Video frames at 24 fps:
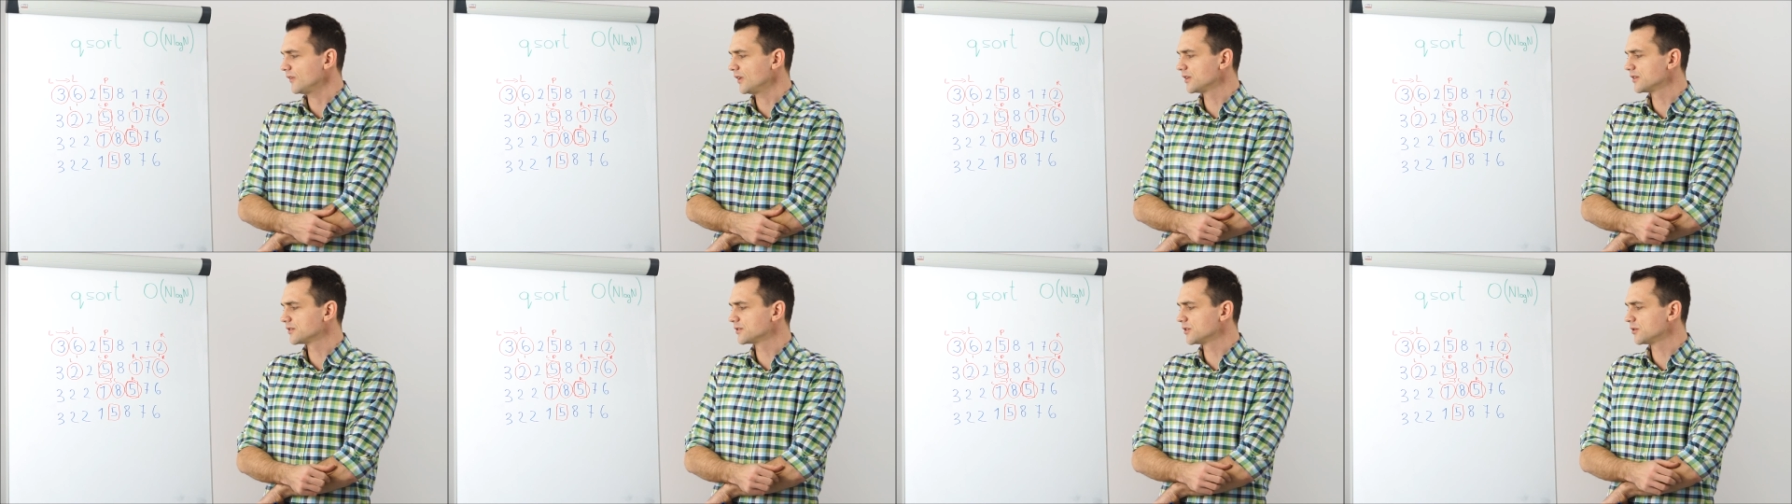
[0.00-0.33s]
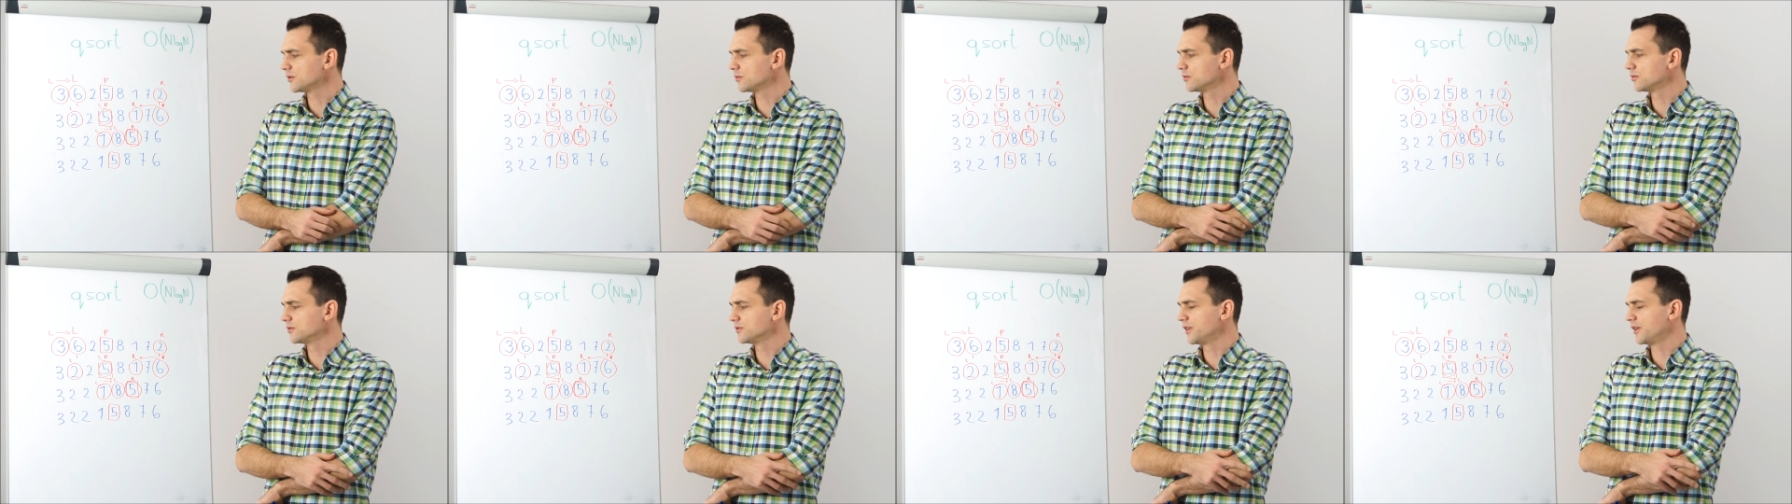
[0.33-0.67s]

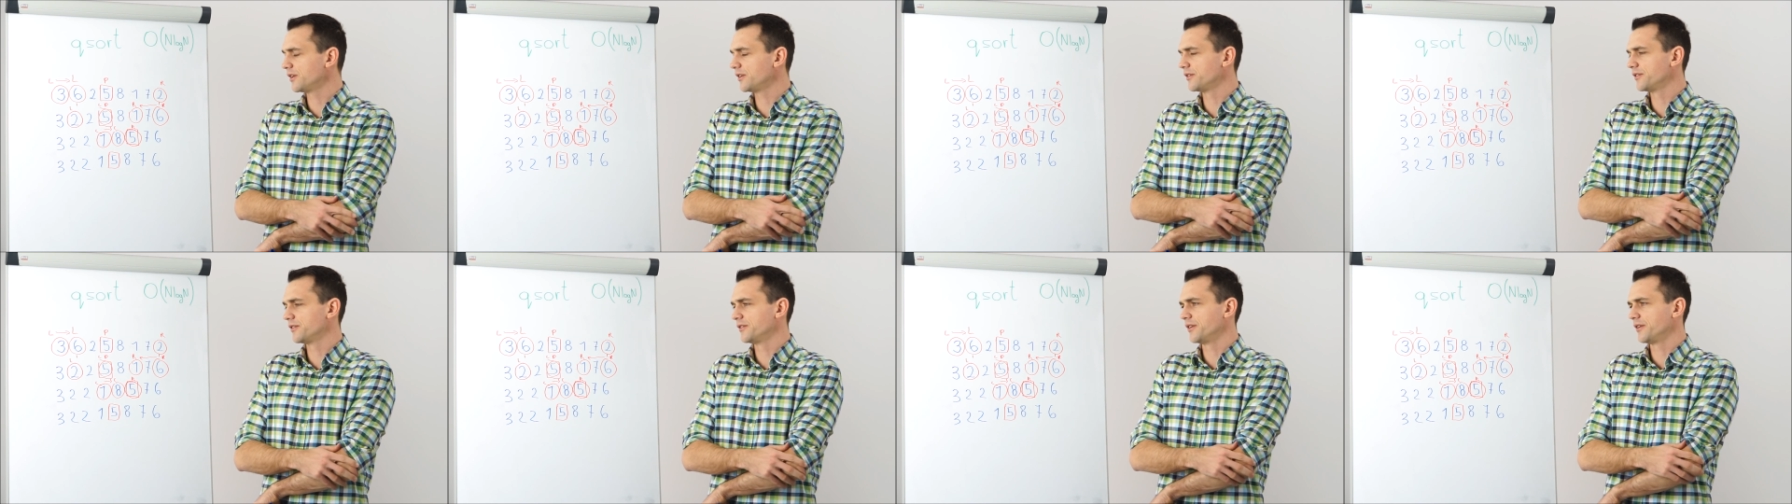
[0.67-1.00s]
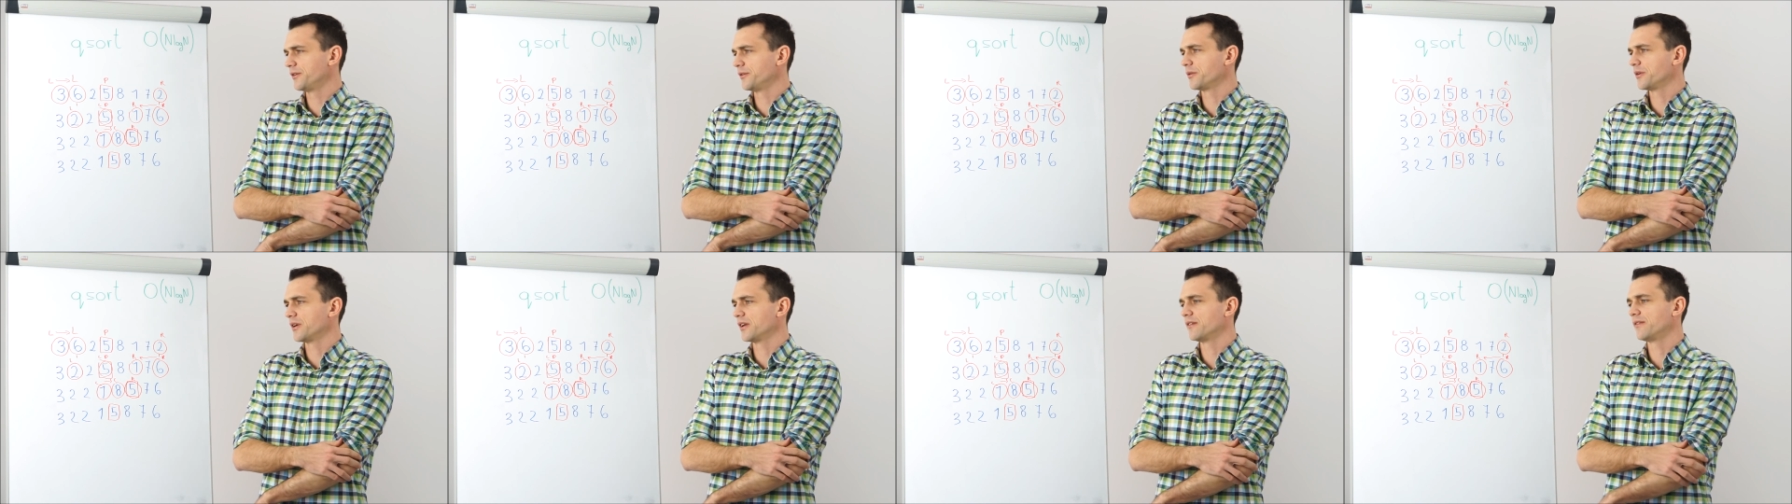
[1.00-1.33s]
So
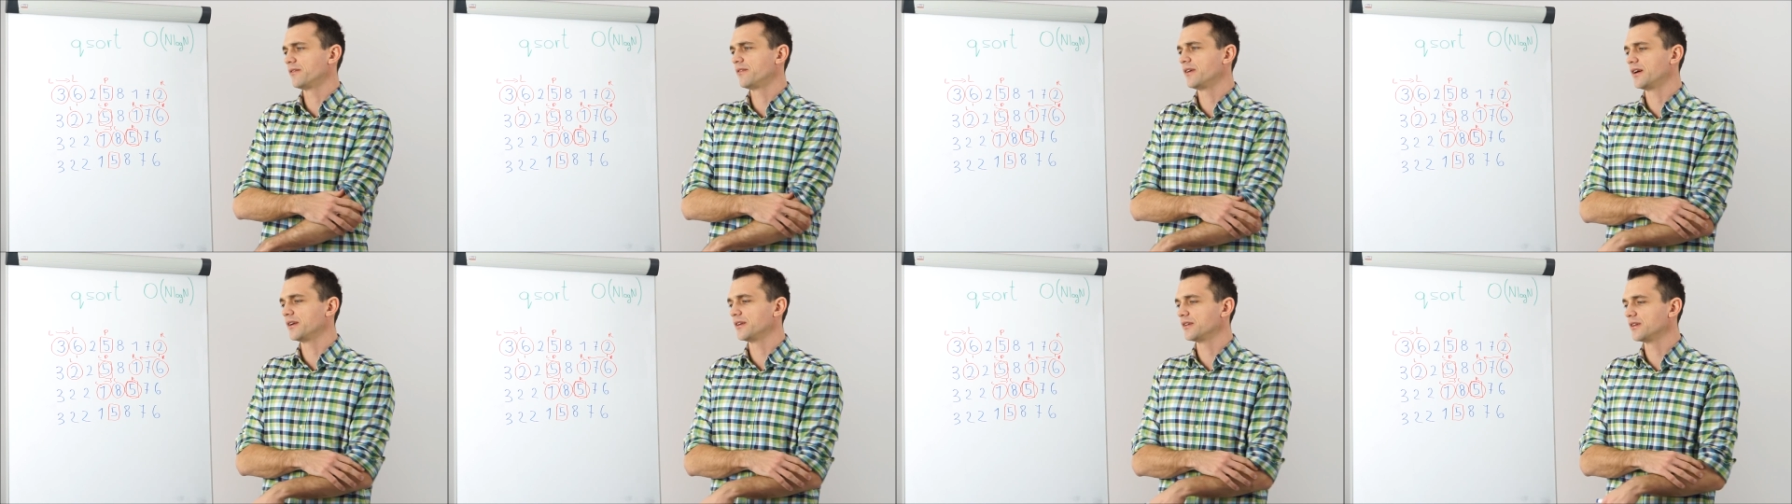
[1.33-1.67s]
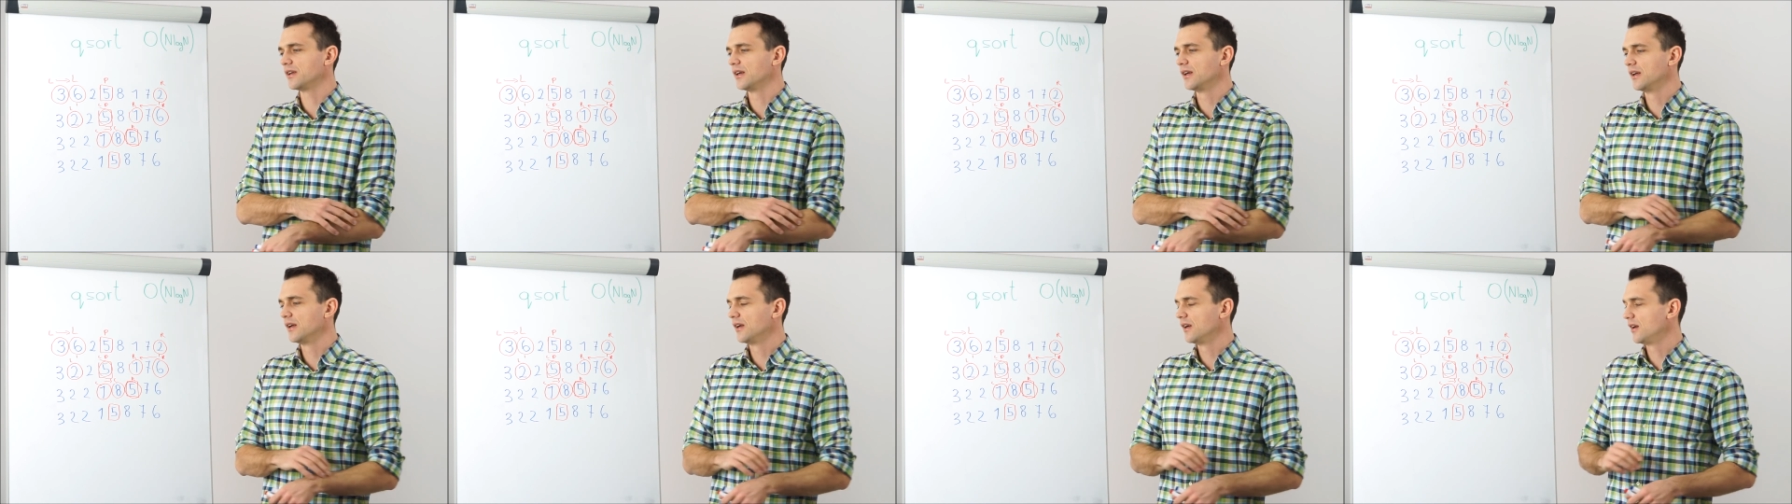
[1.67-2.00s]
then you can find